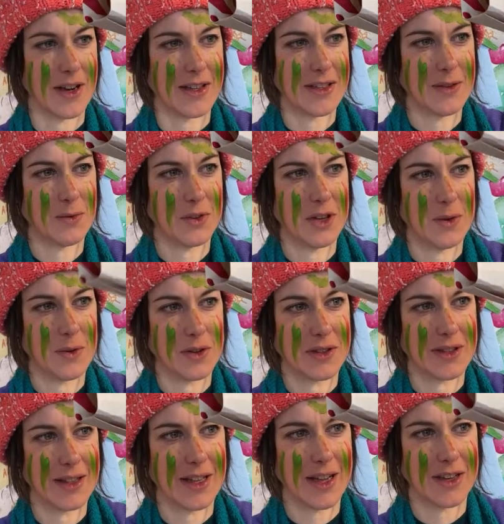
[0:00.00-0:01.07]
I didn't want you all
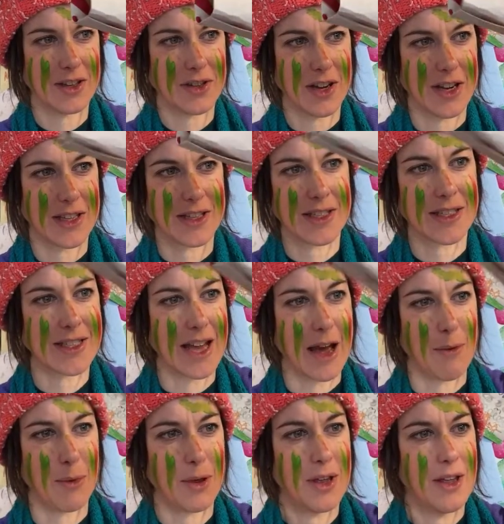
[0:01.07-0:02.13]
like trying to
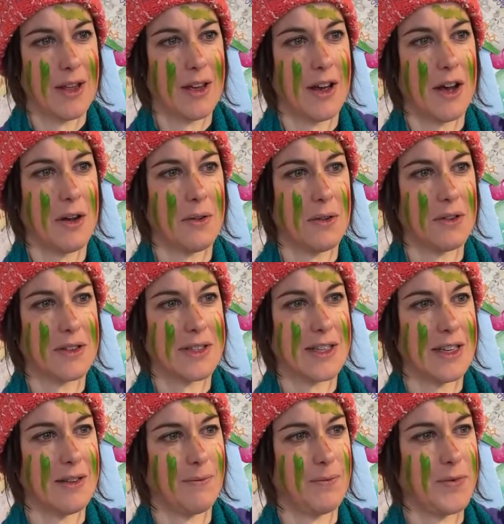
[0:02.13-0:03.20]
stab holes
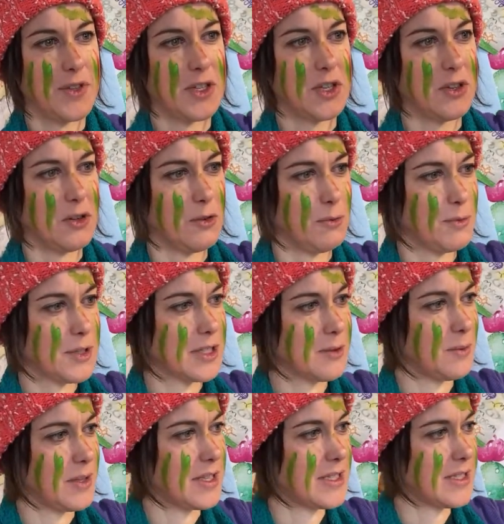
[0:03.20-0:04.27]
in tubes
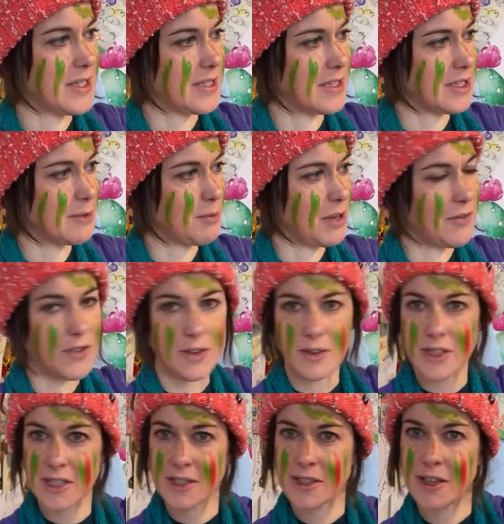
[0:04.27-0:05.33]
with scissors, but if you
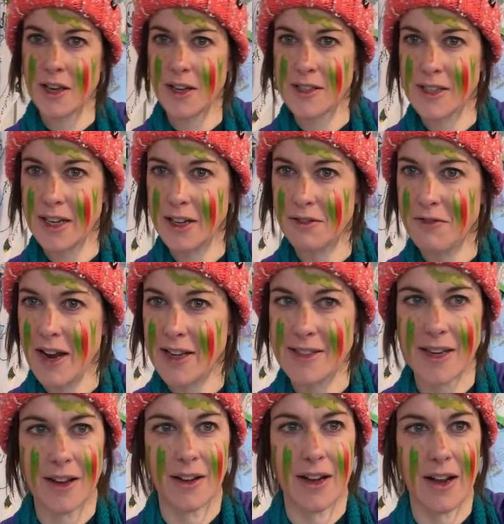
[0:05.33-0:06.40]
just cut a little
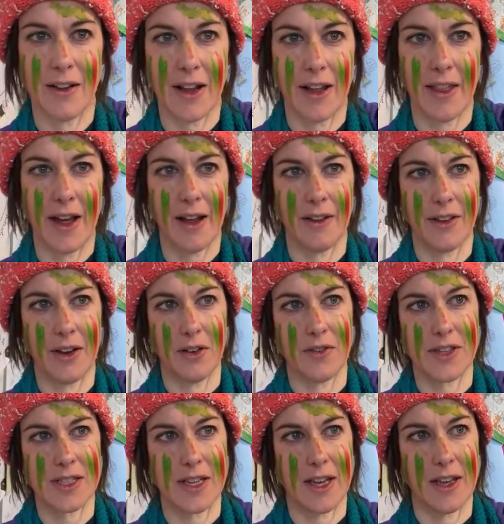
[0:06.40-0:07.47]
rectangle out like that, then
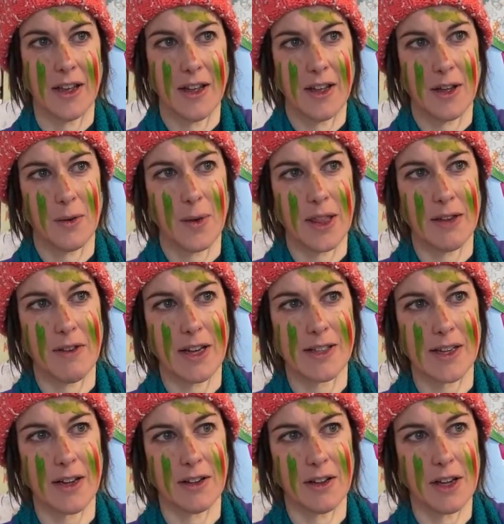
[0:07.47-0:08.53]
obviously when the
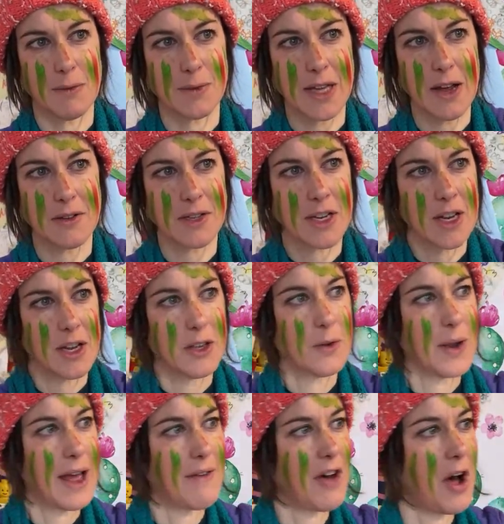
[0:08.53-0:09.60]
rectangle comes out,
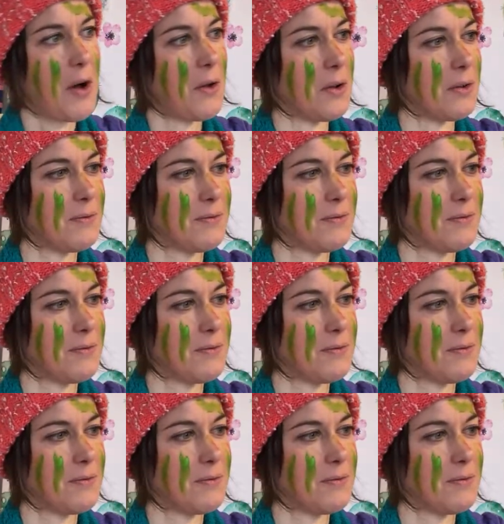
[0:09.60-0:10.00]
you'll have a hole.